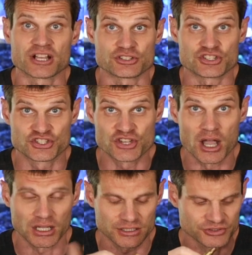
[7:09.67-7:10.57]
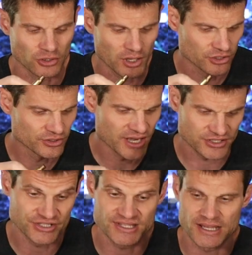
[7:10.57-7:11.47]
actually stuck, so I couldn't
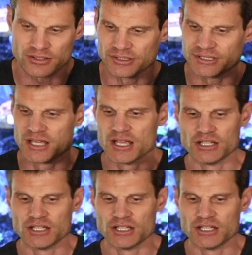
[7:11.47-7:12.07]
actually cycle it.